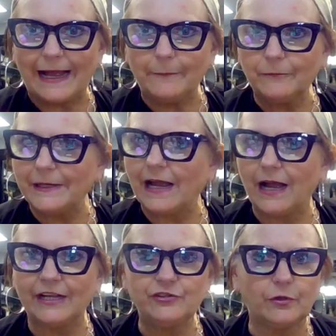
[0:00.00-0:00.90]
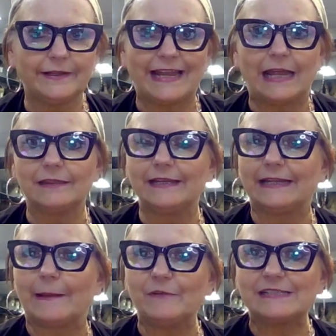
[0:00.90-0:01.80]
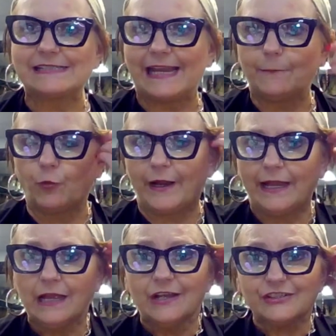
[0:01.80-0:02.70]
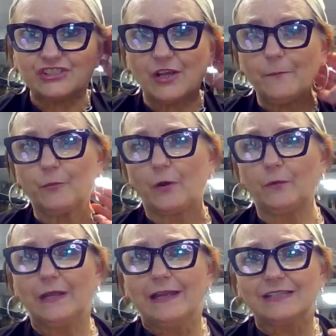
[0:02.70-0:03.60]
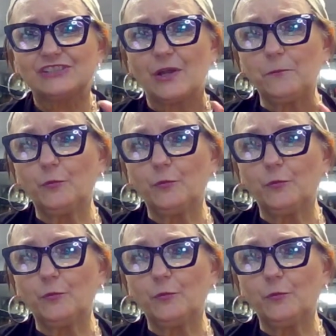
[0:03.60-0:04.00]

I'm behind you on that, Lynn. I'm the same way. Some